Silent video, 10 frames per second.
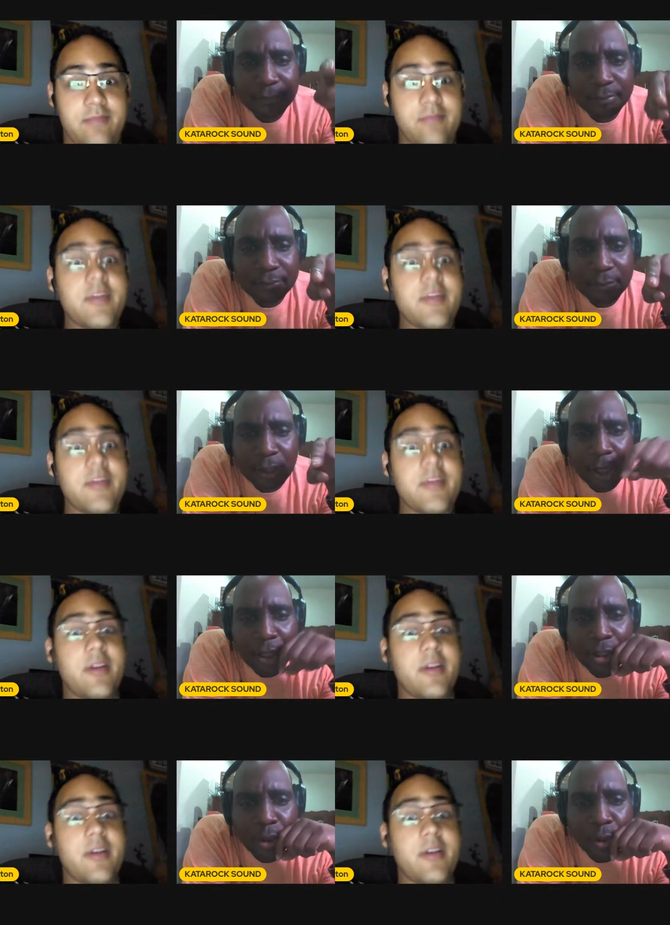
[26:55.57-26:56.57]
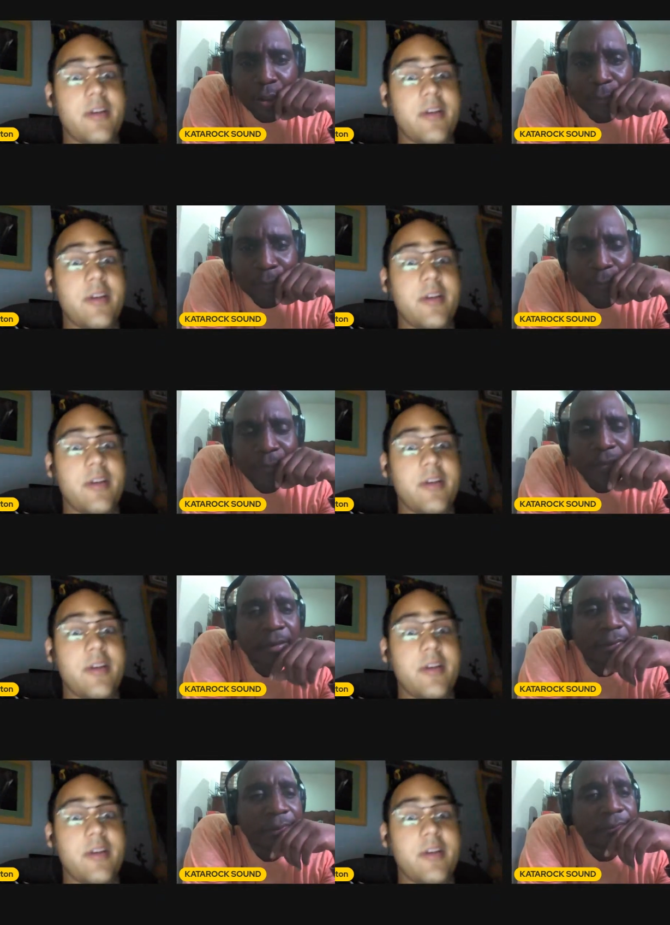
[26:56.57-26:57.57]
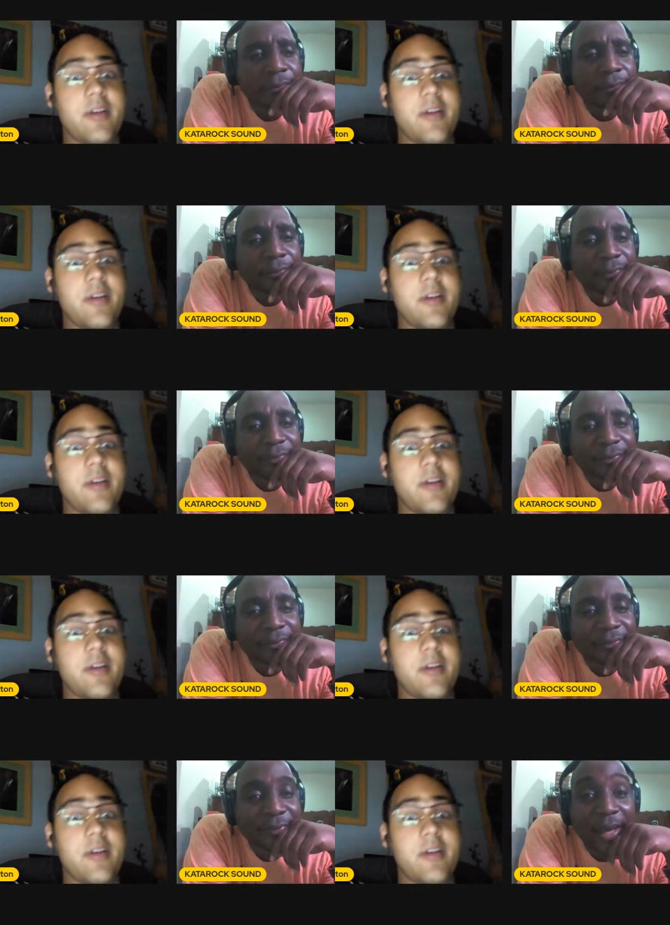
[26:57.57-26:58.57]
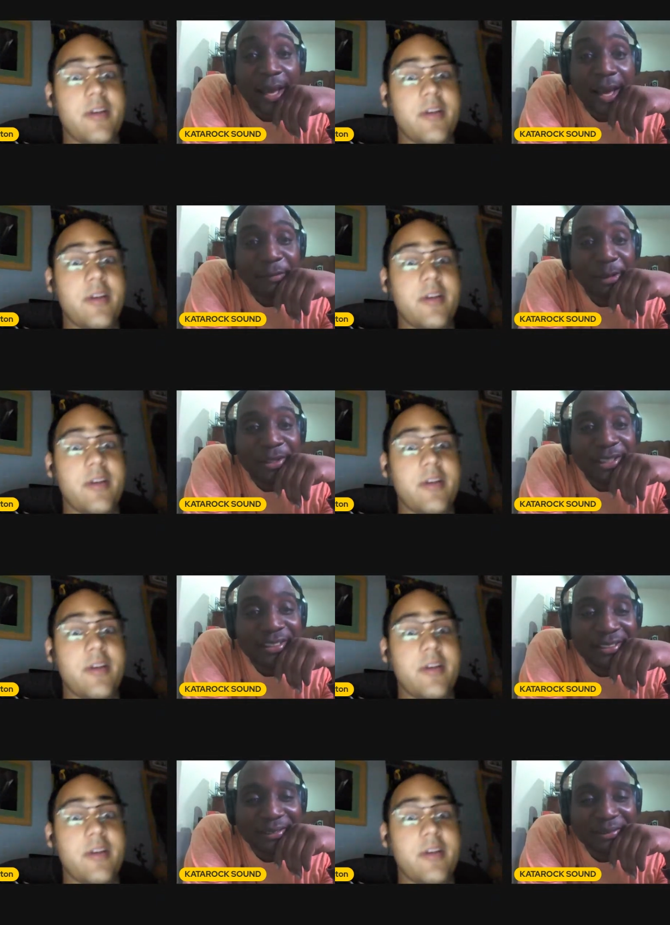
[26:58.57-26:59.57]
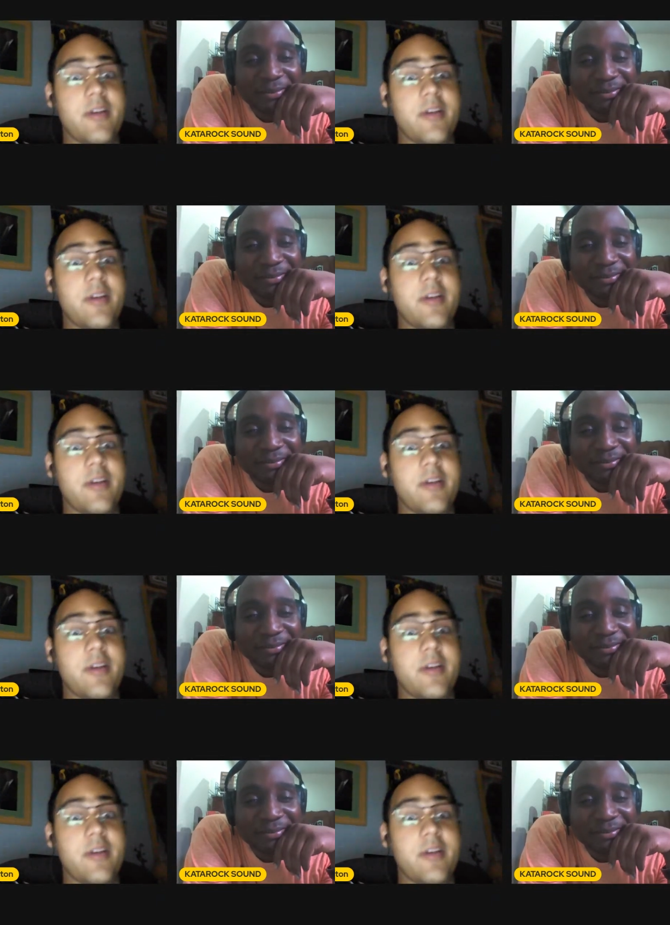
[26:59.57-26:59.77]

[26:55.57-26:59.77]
Speaker 1: Yeah. Knock on the door. Double Blake those links, so do it. Have those links.